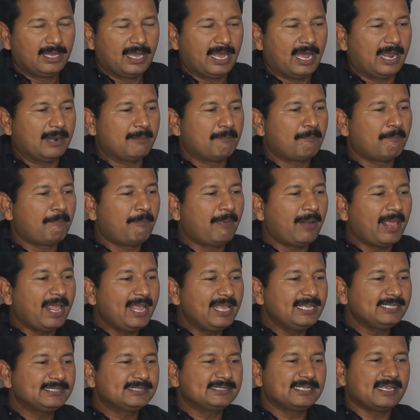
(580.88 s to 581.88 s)
And
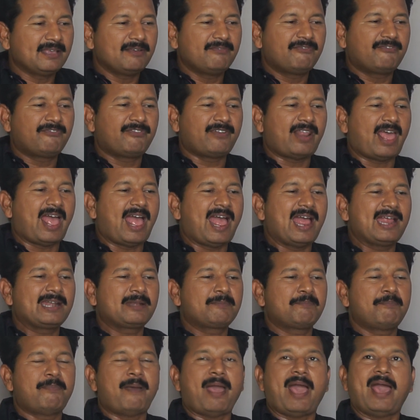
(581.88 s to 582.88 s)
place a
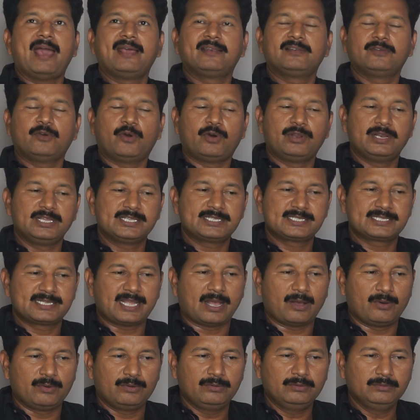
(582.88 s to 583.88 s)
flat pan on a
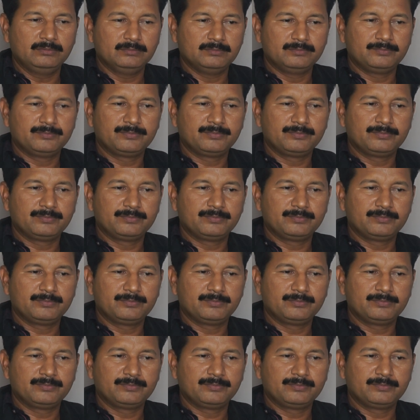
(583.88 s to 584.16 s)
stove.